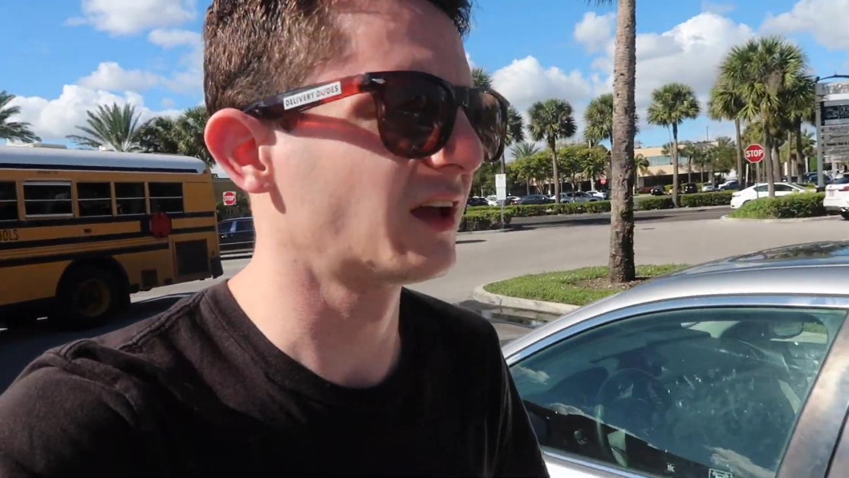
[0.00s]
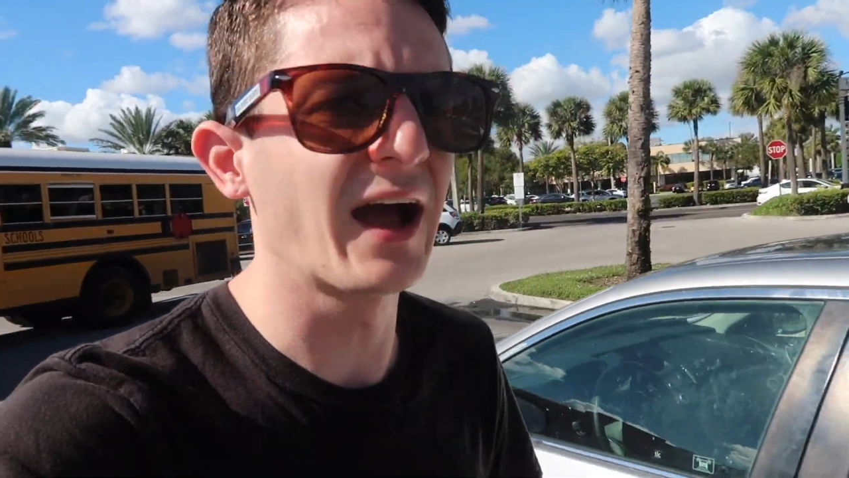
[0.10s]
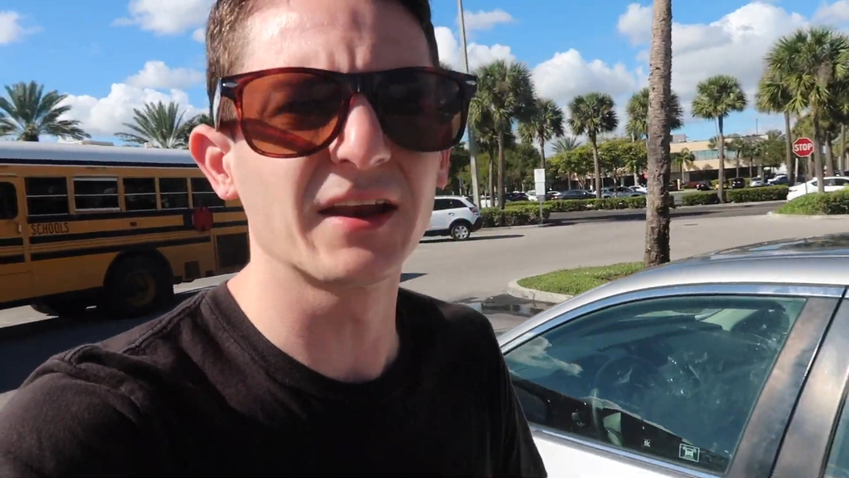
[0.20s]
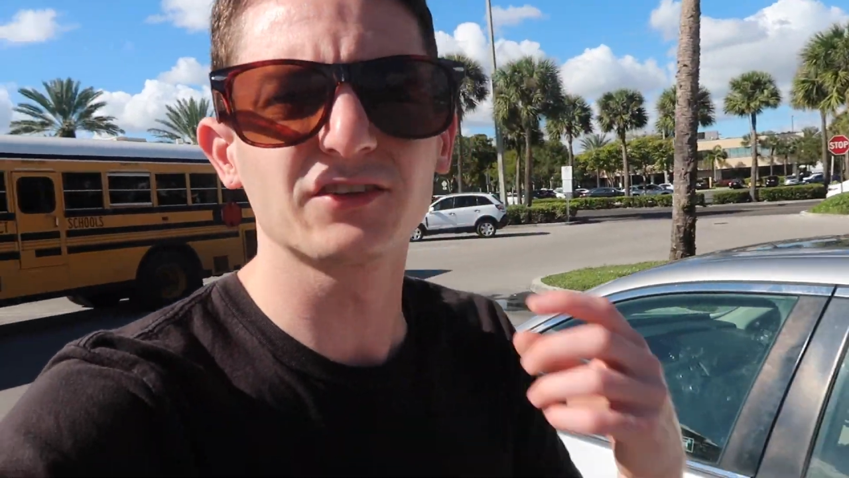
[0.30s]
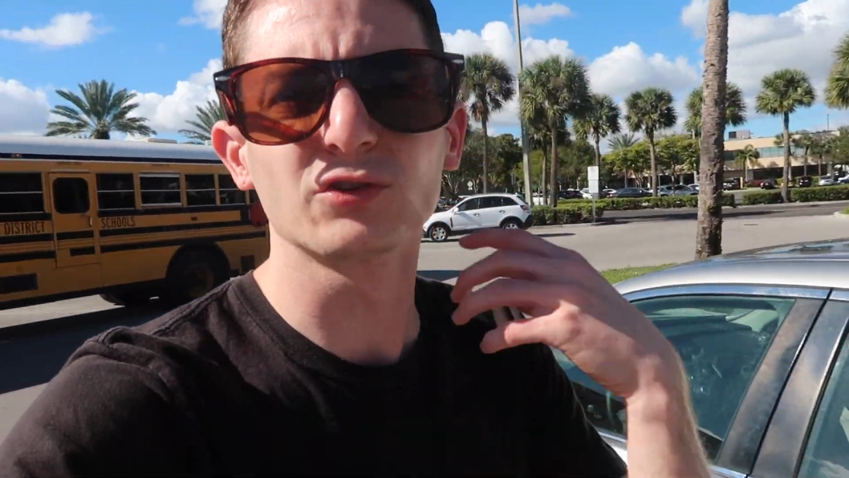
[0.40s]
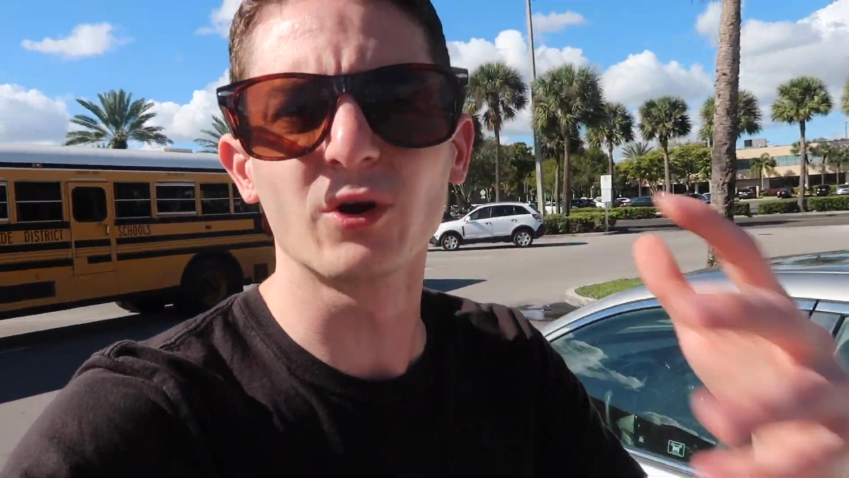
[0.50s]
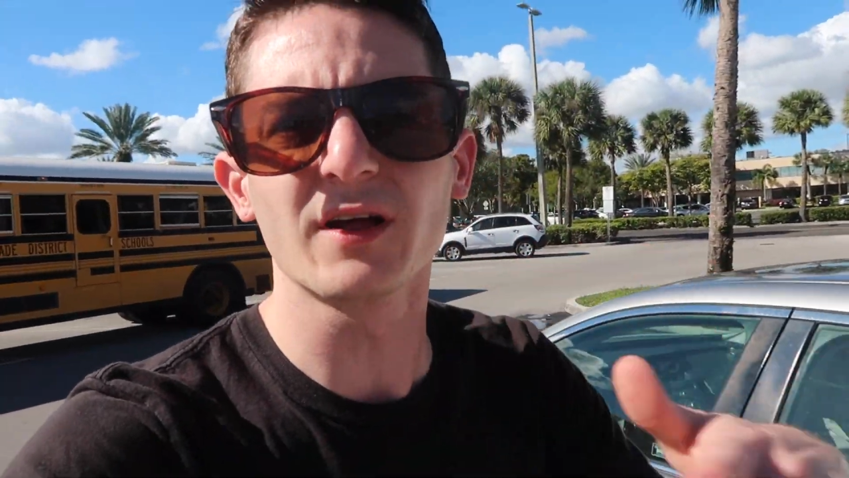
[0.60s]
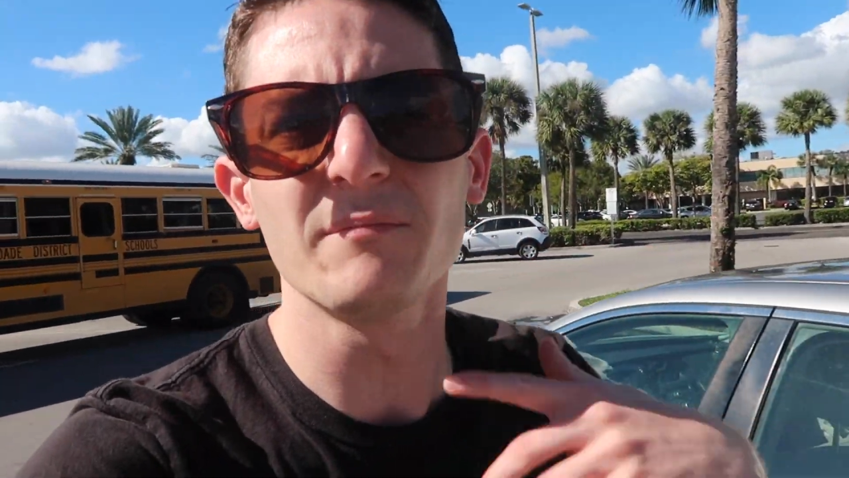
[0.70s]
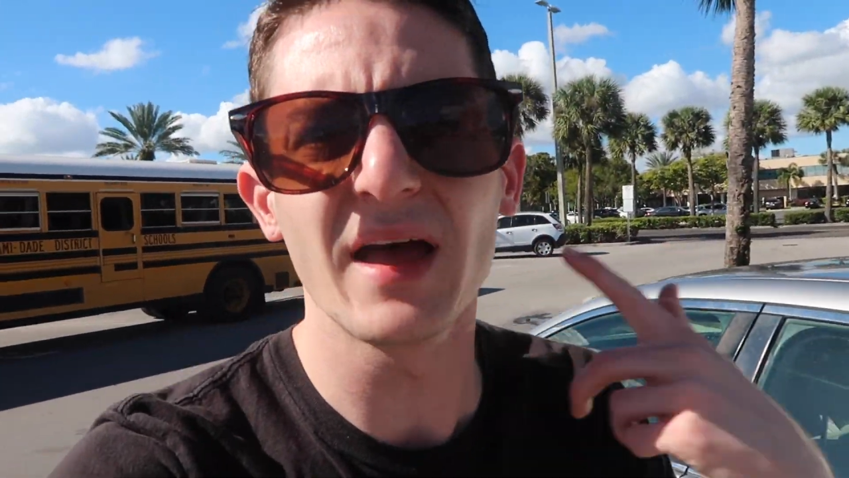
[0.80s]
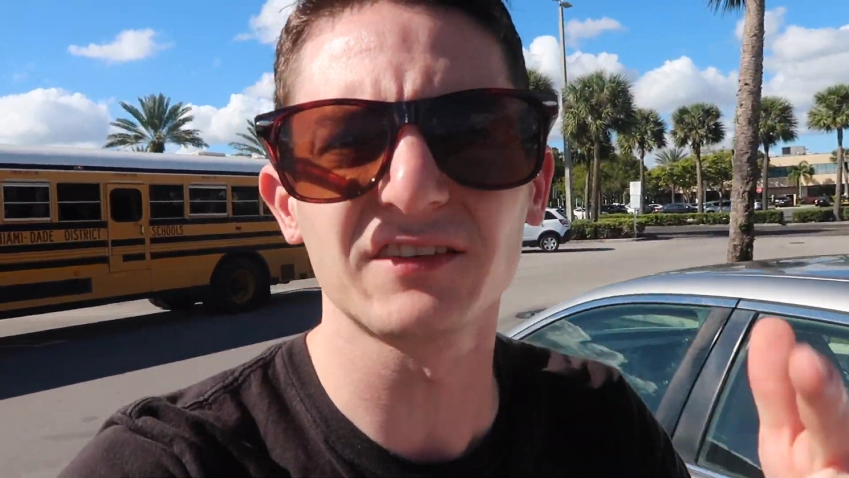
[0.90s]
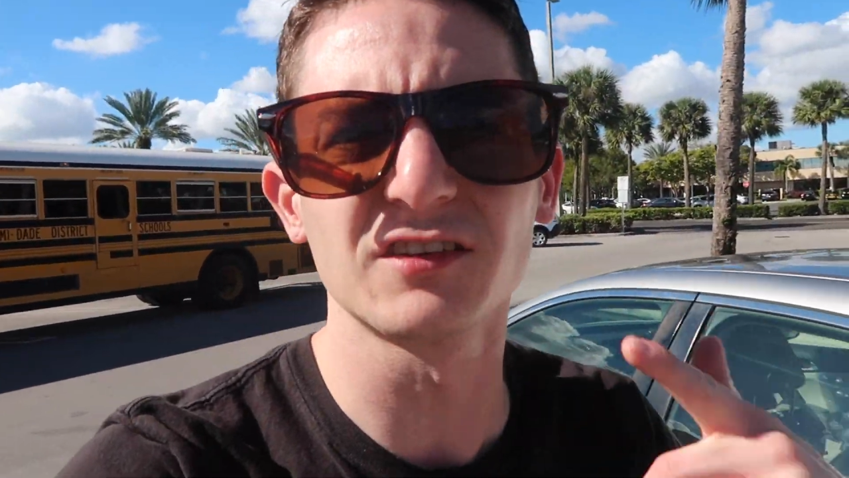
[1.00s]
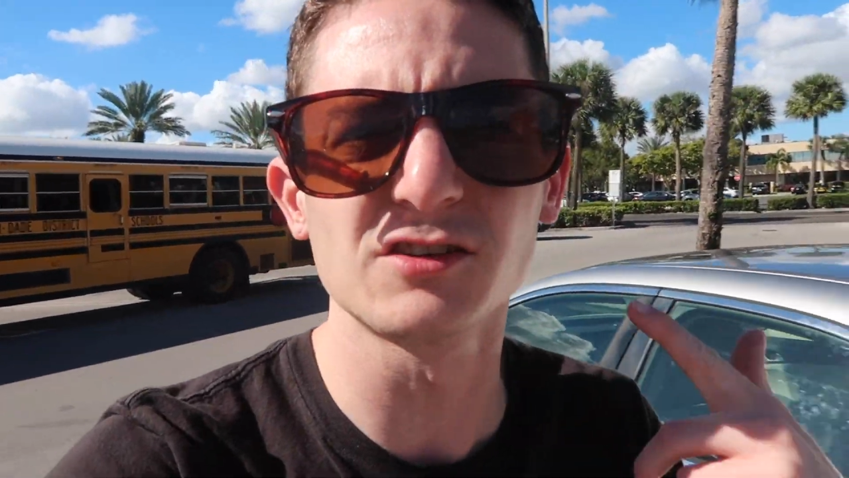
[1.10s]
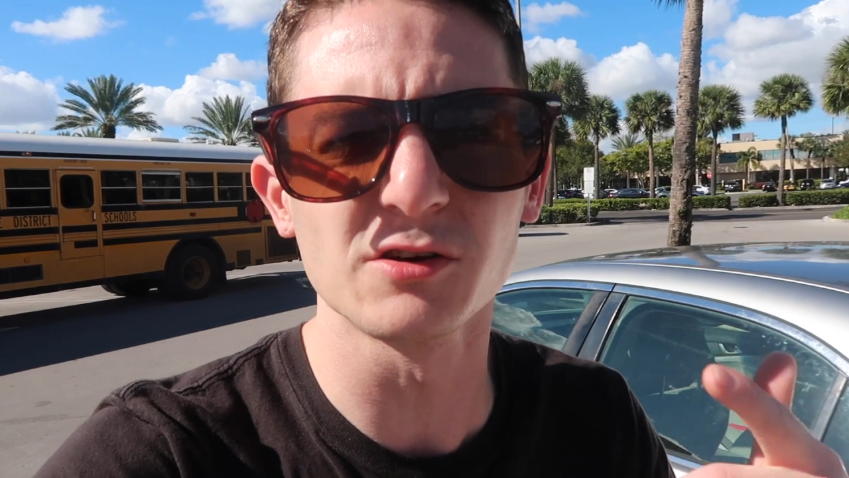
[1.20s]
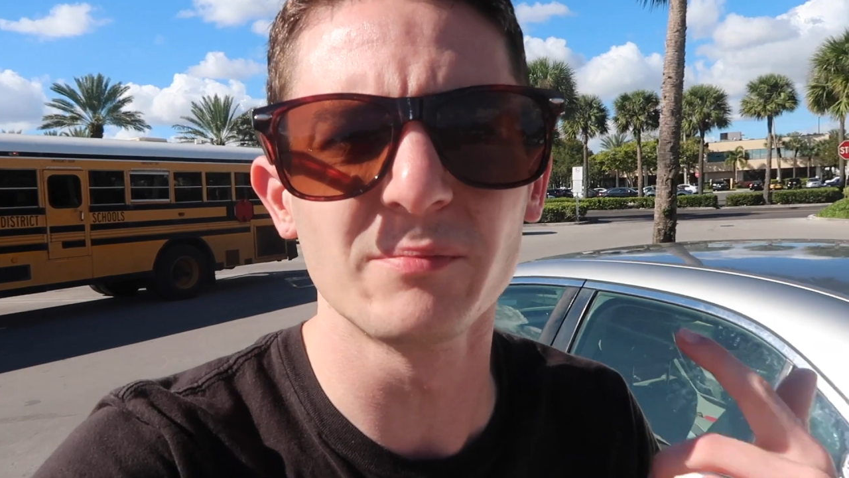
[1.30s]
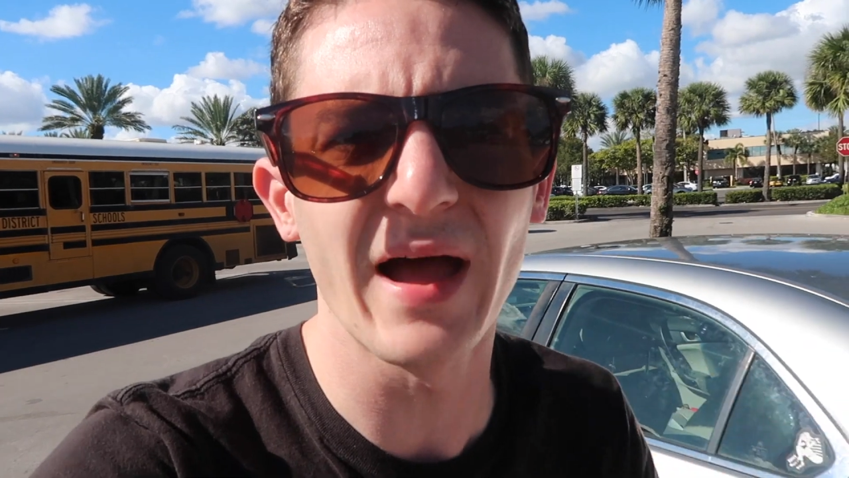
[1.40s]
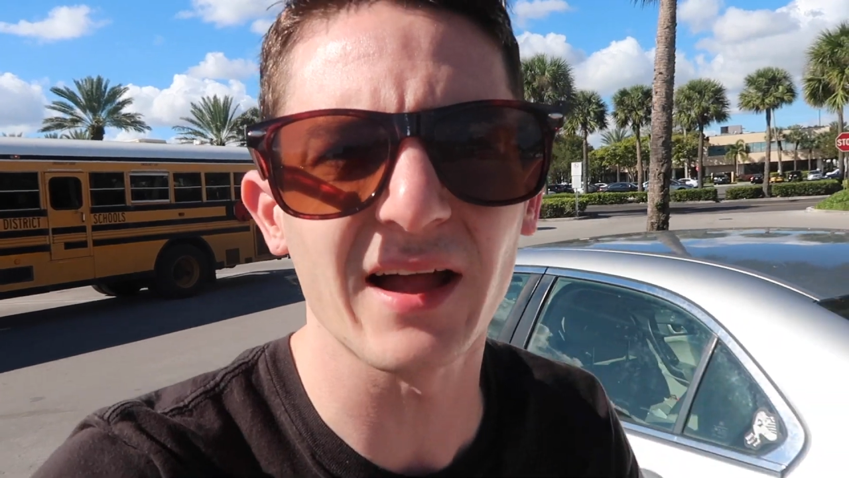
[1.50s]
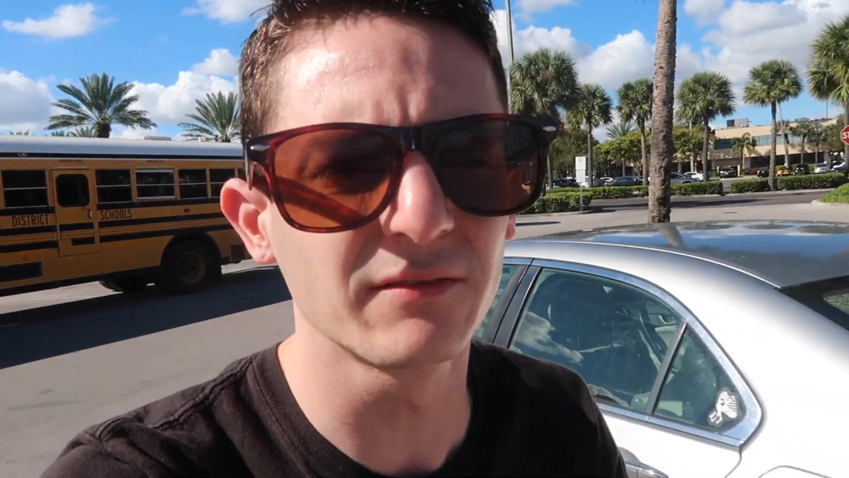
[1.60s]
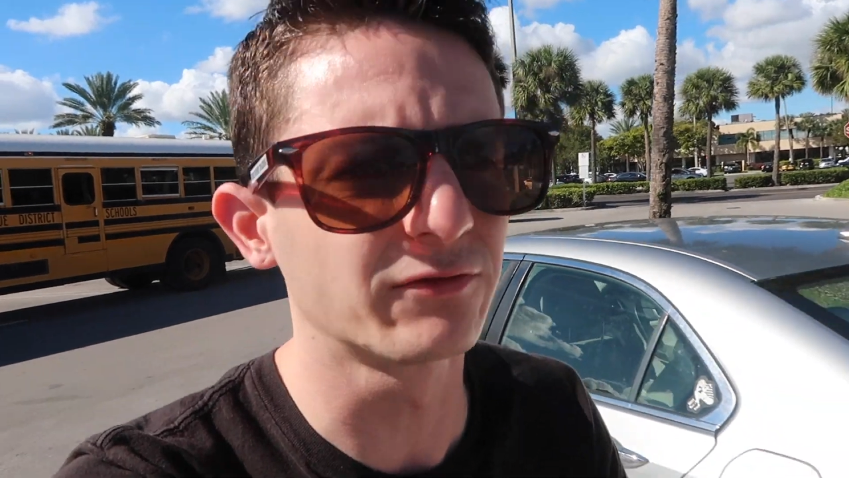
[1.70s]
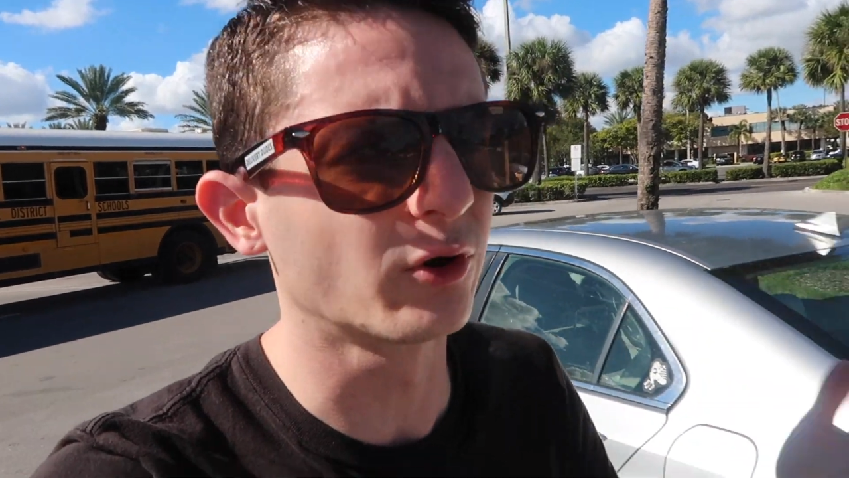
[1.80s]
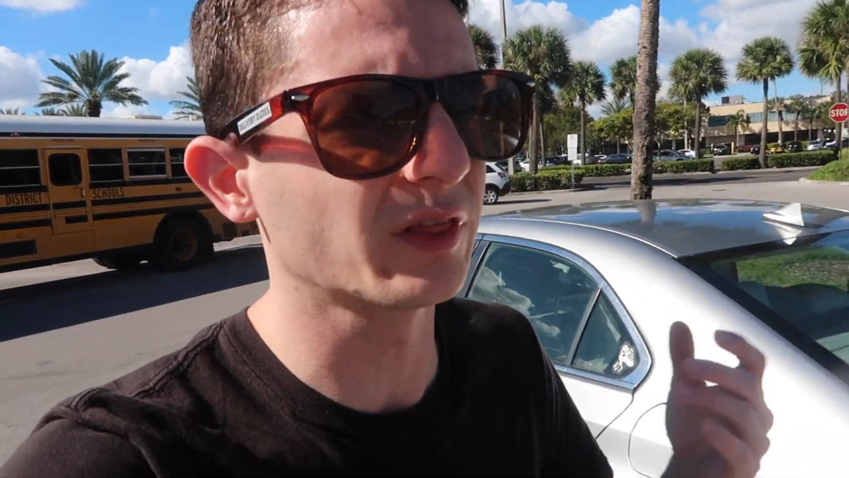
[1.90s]
kind of sort of messaged him
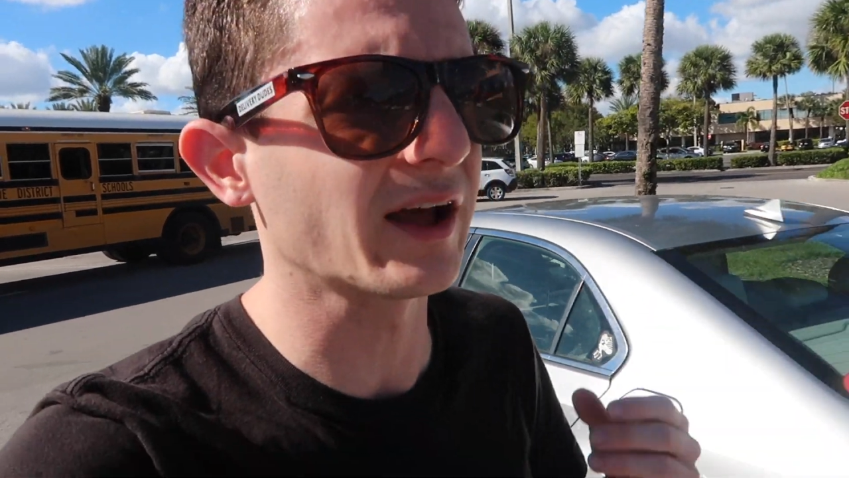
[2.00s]
back and forth,